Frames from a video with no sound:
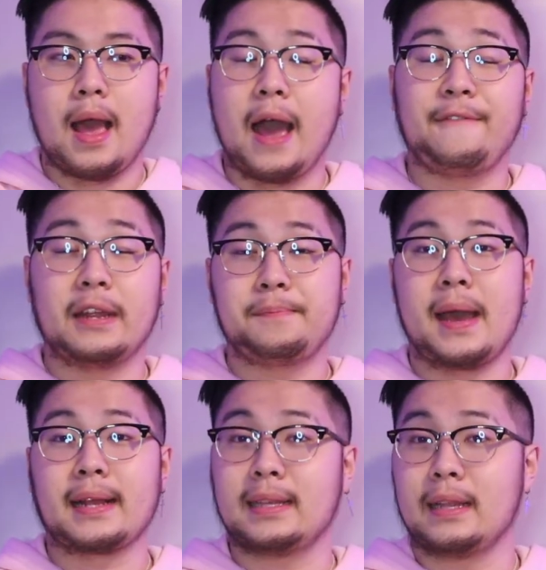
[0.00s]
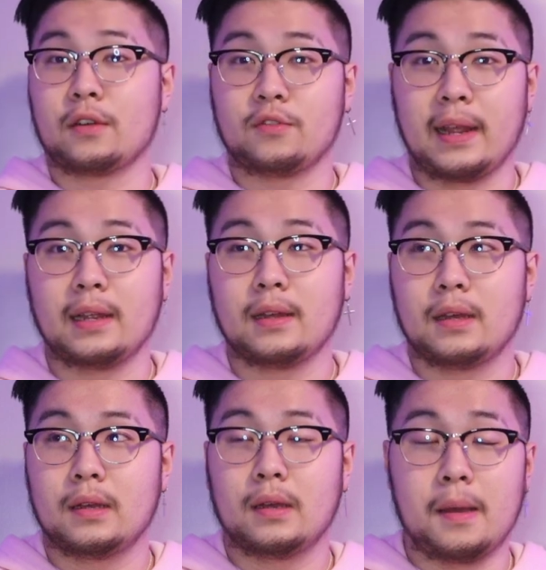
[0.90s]
I've impacted a great
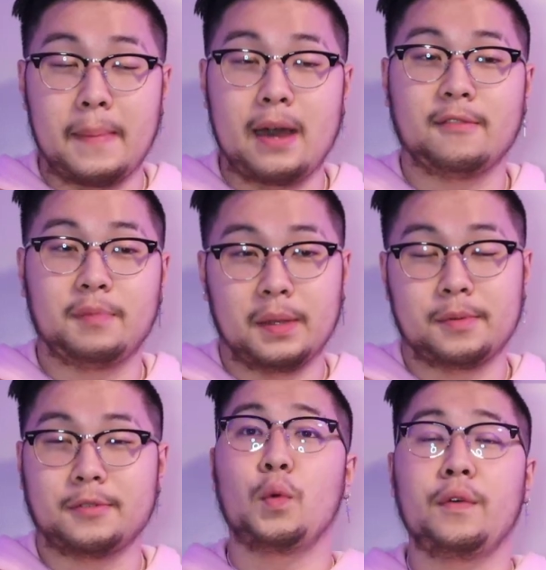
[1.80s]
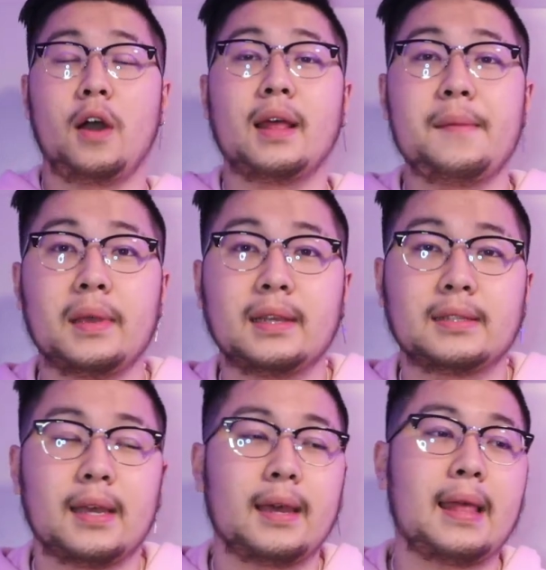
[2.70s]
amount of people. But with all that being
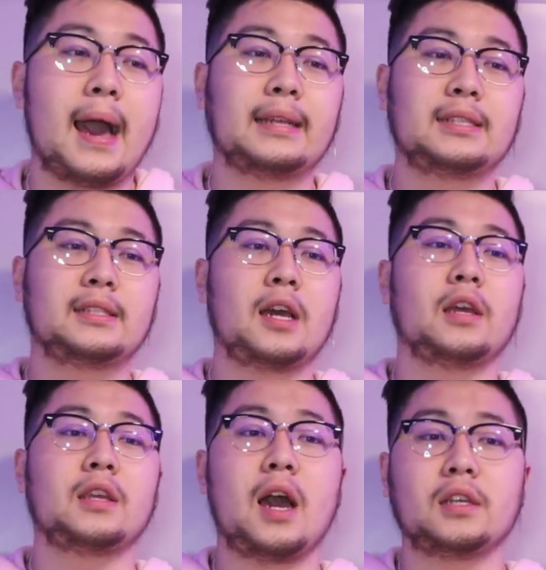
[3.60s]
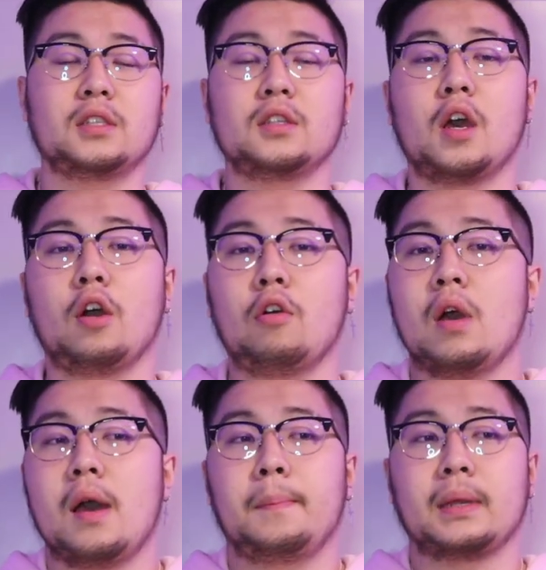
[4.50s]
said, I just thought y'all should know
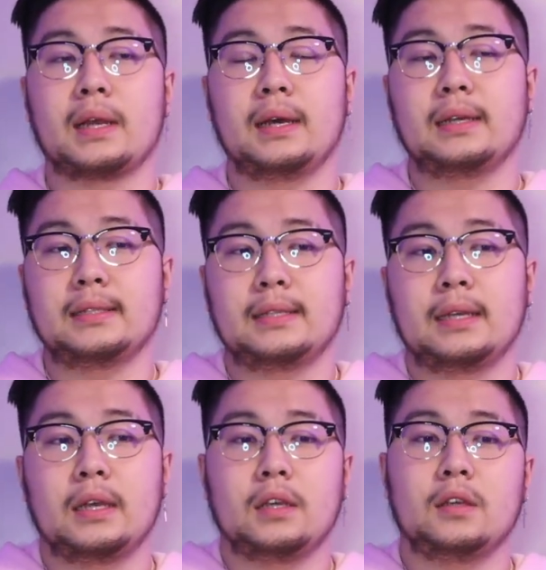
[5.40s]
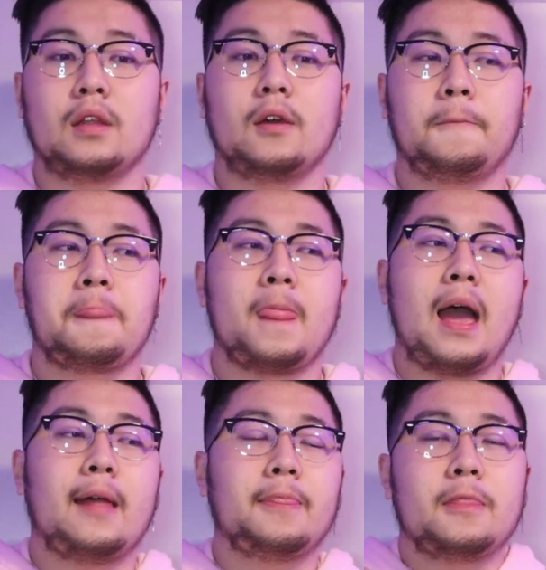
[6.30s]
because, you know,
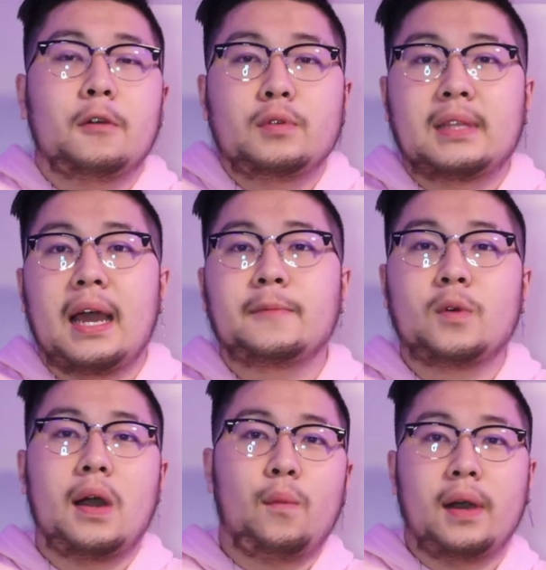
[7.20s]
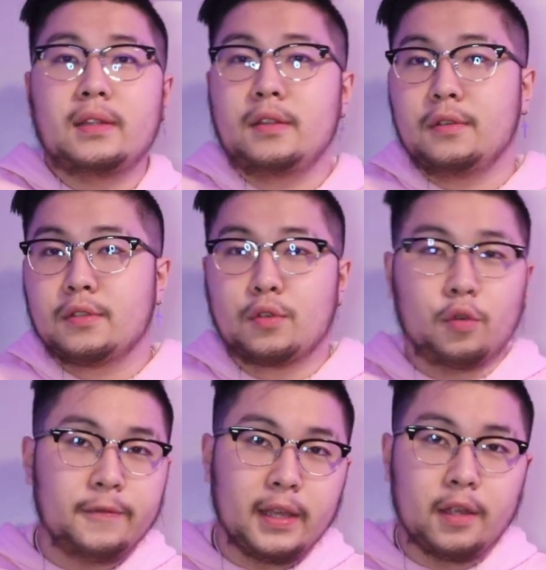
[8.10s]
there was times where I wanted to do
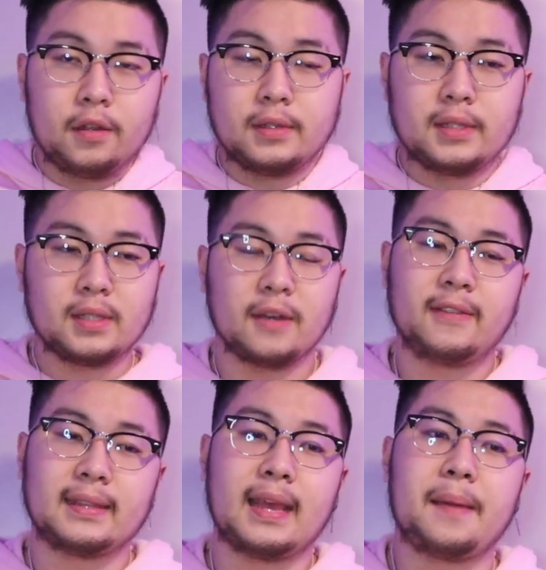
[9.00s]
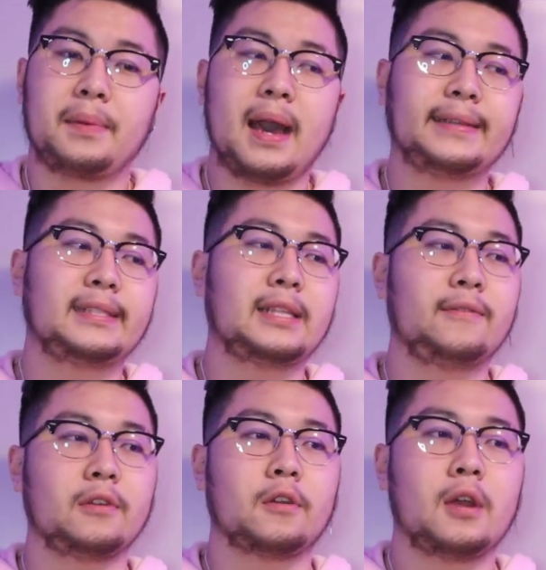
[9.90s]
school videos and stuff like that, but I just
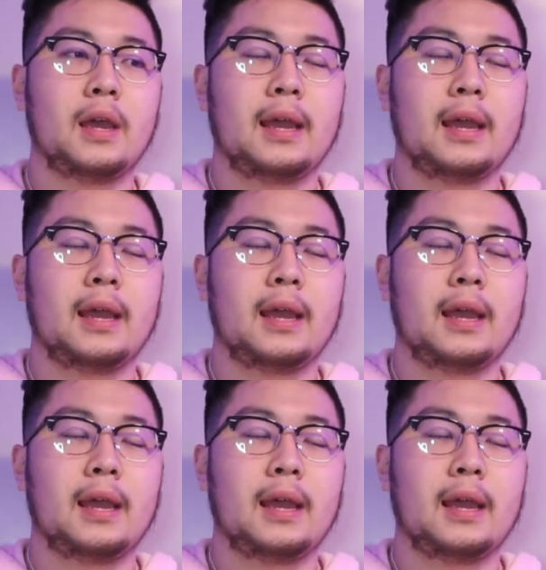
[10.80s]
never